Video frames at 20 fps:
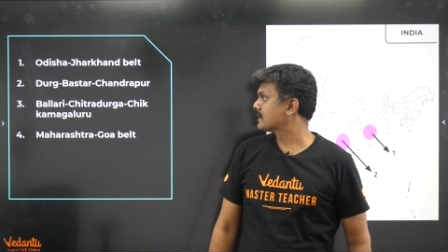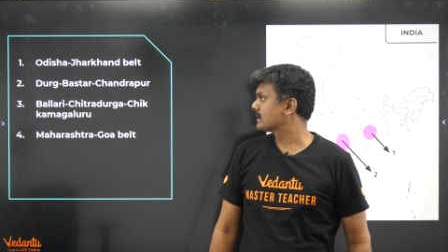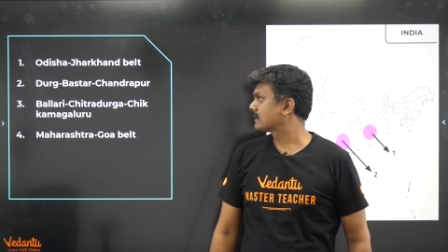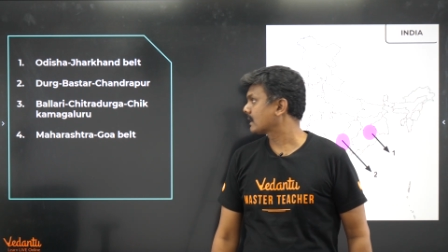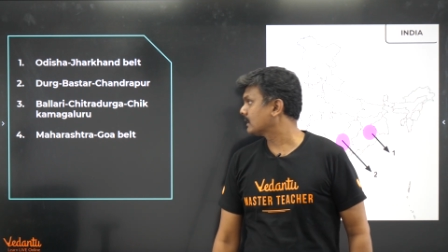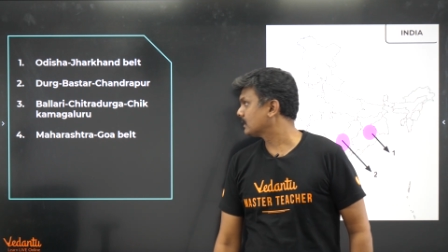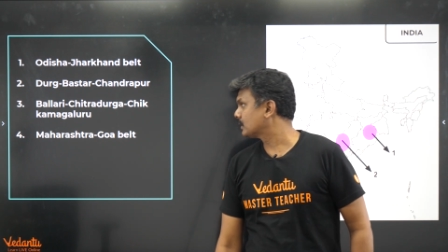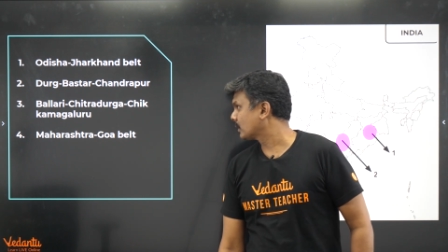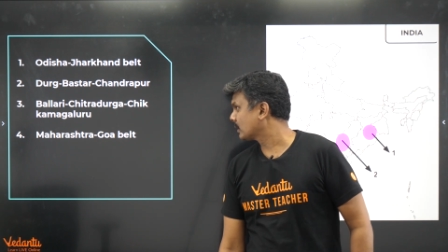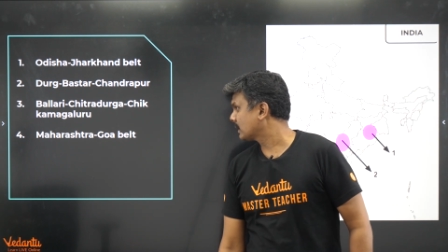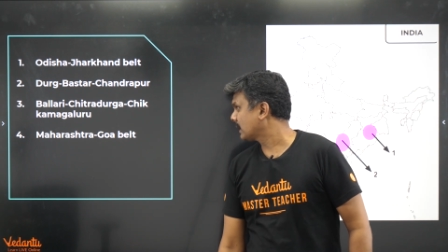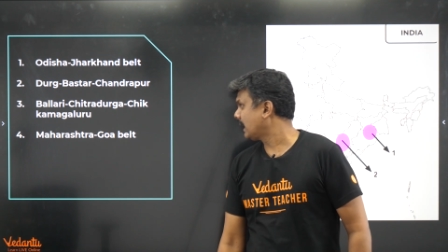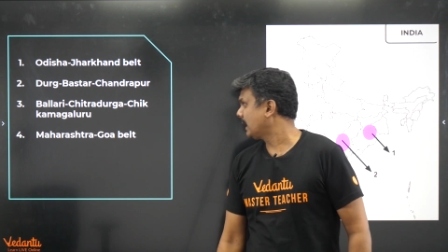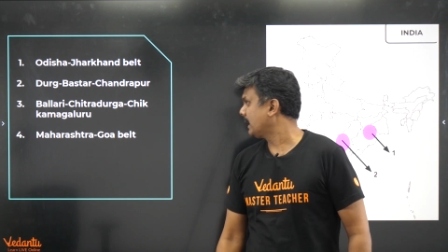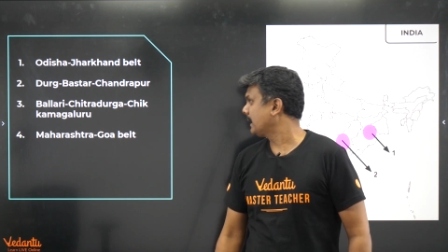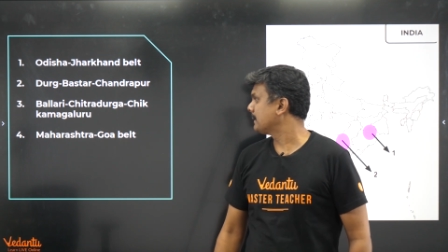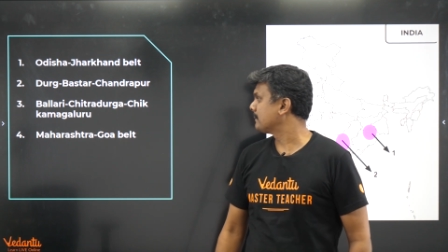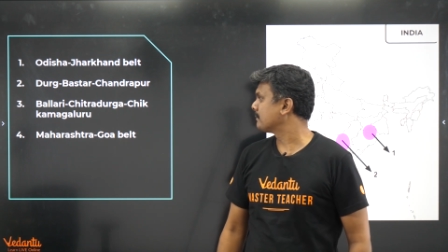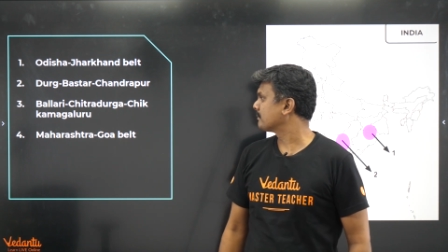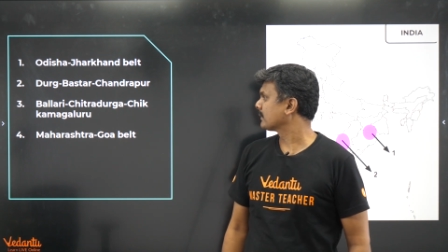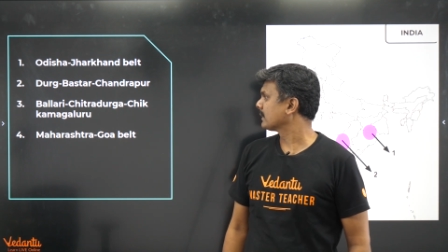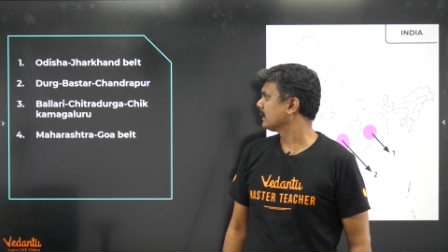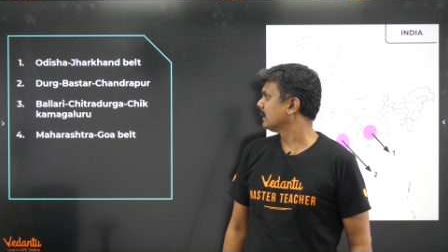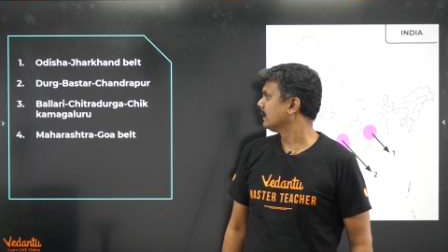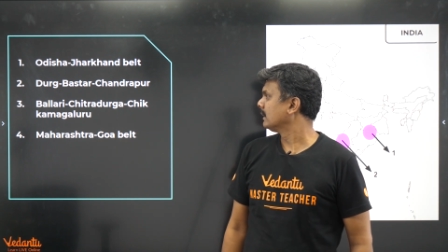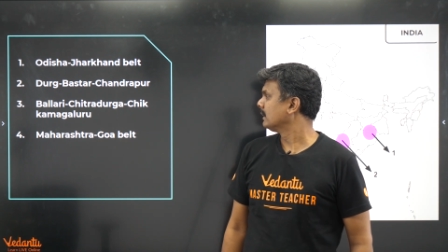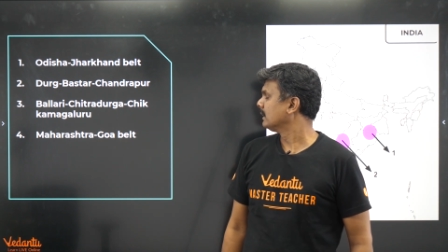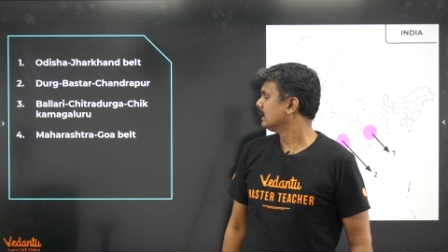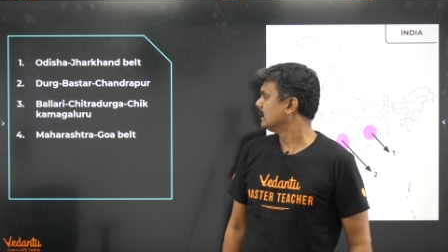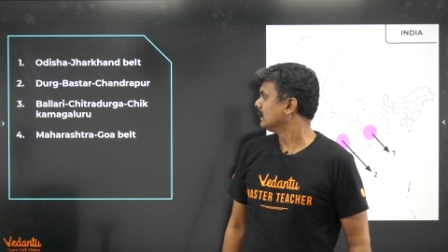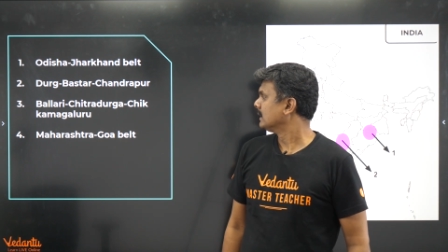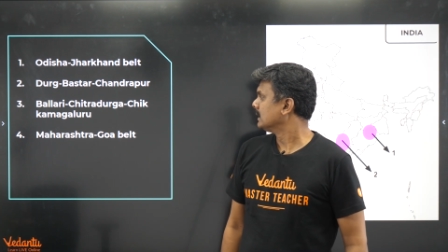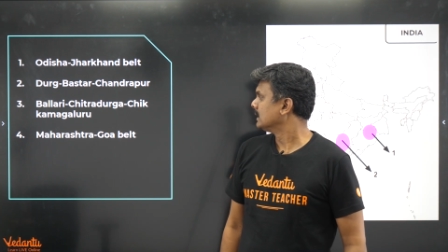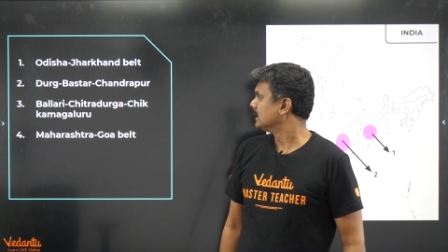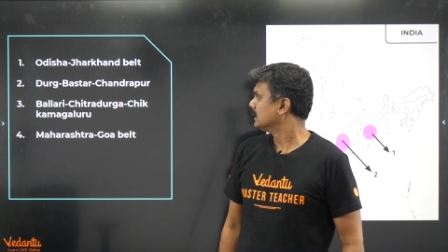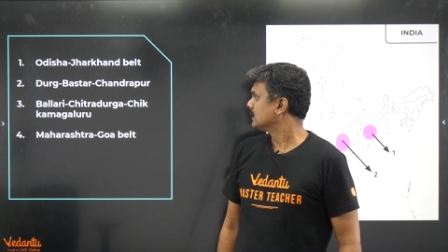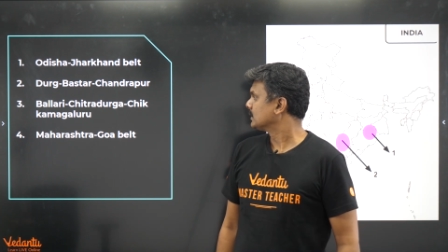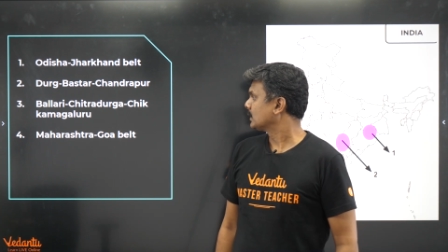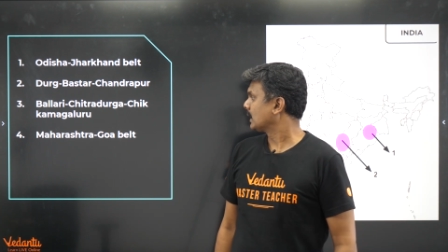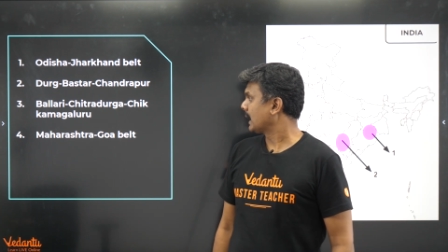Chitradurga.
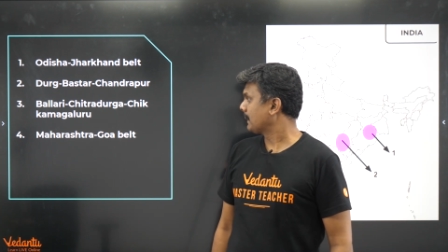So